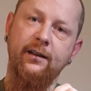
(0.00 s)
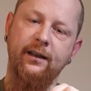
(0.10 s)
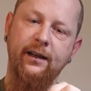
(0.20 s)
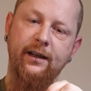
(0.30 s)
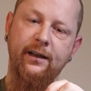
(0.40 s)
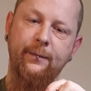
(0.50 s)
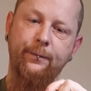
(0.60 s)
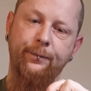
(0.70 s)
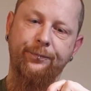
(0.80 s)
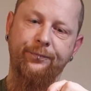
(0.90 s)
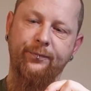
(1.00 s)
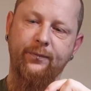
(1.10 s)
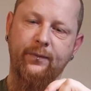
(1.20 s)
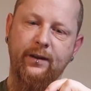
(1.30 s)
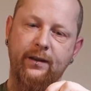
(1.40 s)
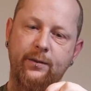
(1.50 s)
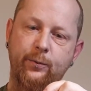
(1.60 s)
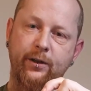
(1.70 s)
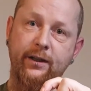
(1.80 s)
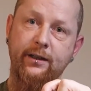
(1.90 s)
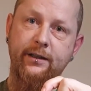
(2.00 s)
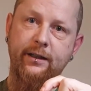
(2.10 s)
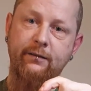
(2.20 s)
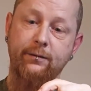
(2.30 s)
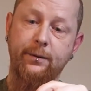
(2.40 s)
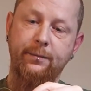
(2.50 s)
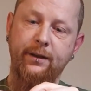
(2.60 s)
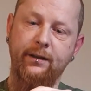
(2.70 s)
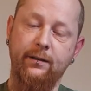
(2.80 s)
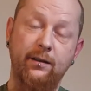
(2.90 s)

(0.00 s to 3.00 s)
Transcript: This one is a rubber bead. It